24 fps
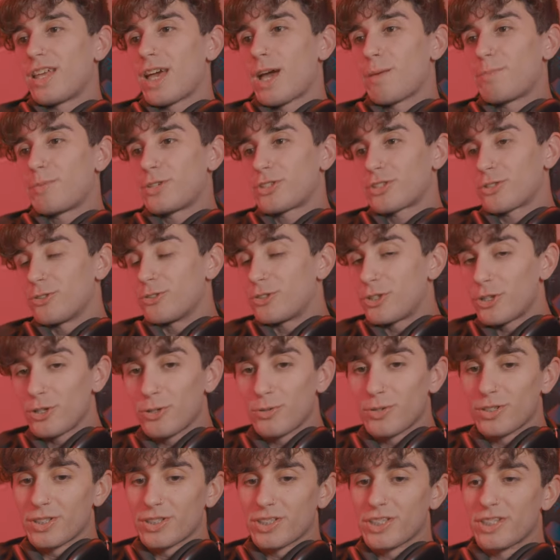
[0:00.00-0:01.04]
episode
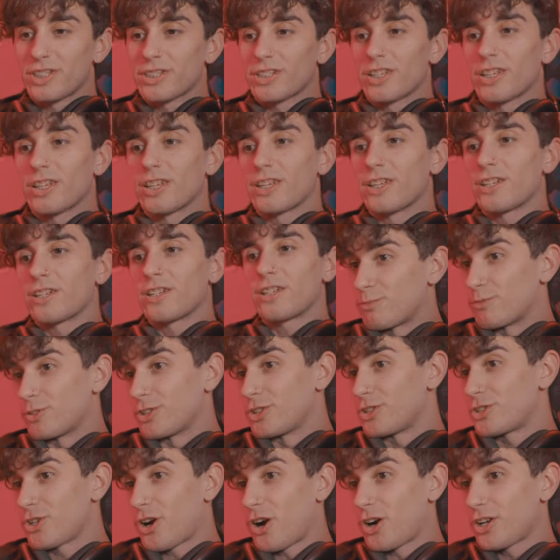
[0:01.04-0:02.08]
2 in season 8,
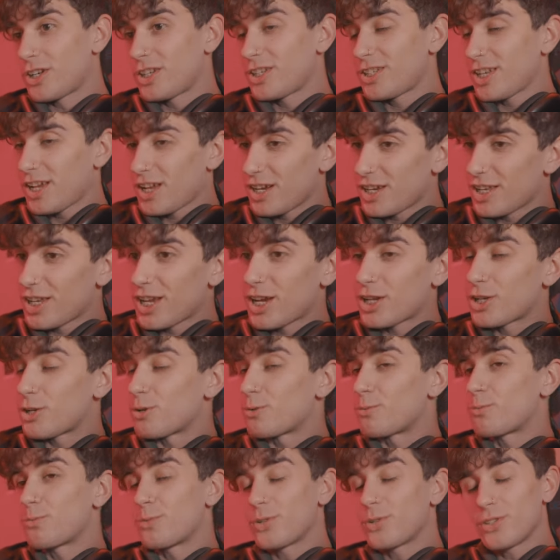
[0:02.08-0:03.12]
when John and Danny had
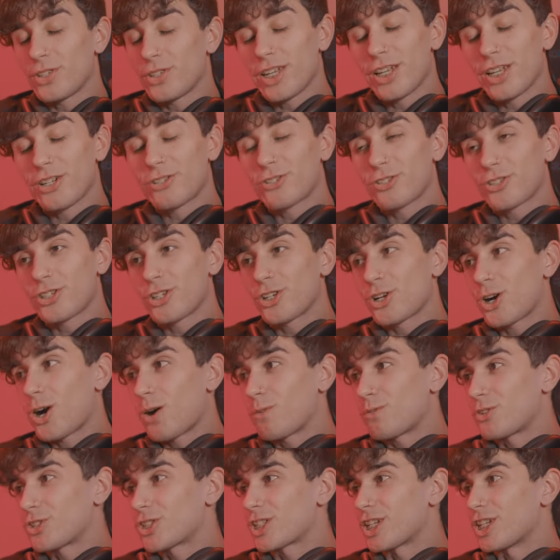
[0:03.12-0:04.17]
a really interesting
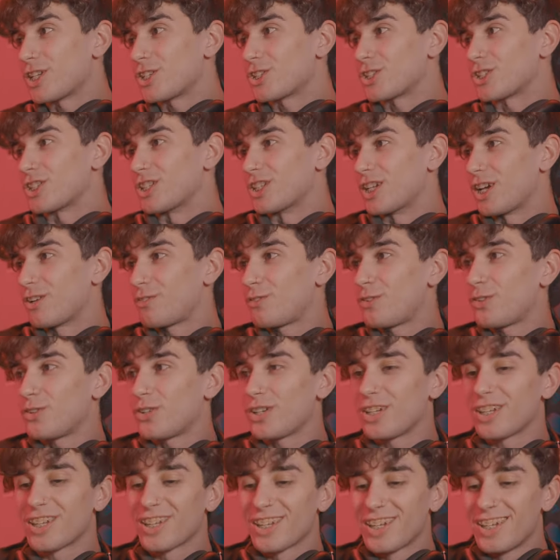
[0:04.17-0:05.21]
conversation, I feel
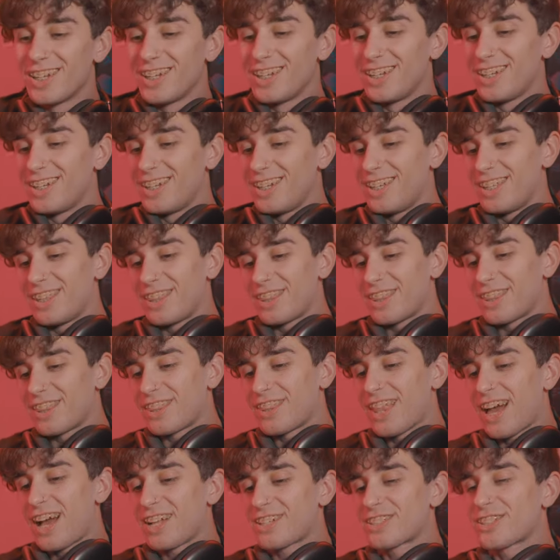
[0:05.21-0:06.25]
like
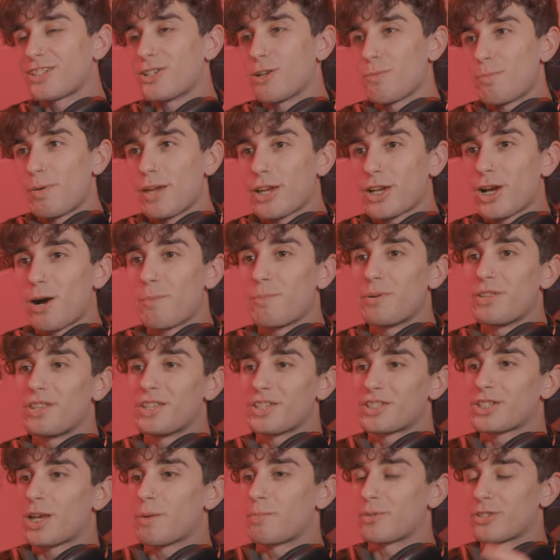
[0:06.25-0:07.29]
that's gonna pick up in
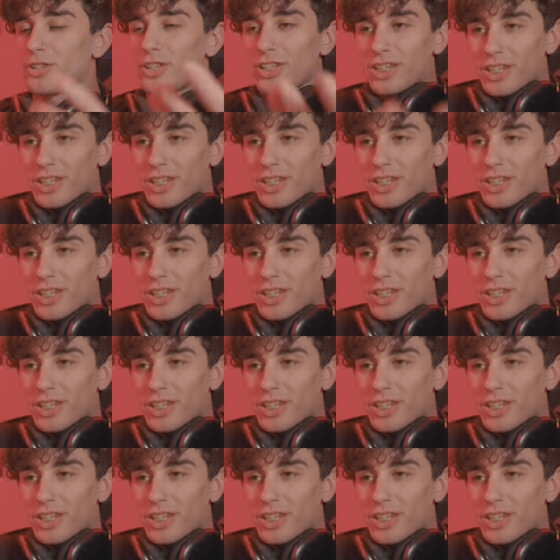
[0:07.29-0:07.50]
this episode.